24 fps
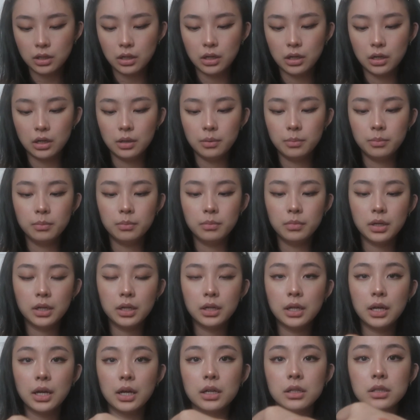
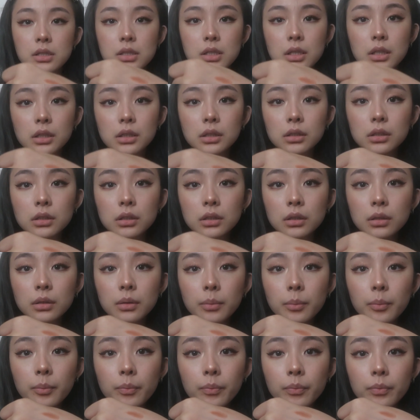and it has like
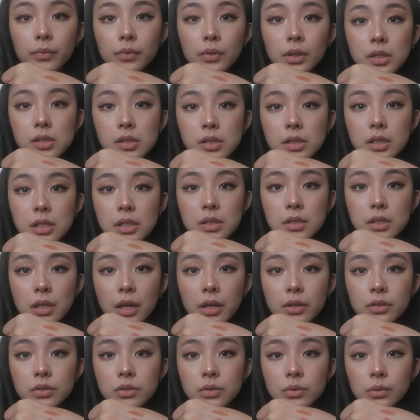it's these
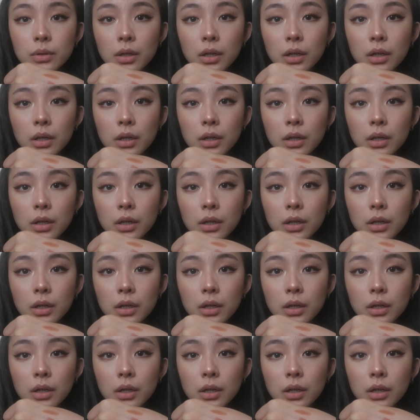last two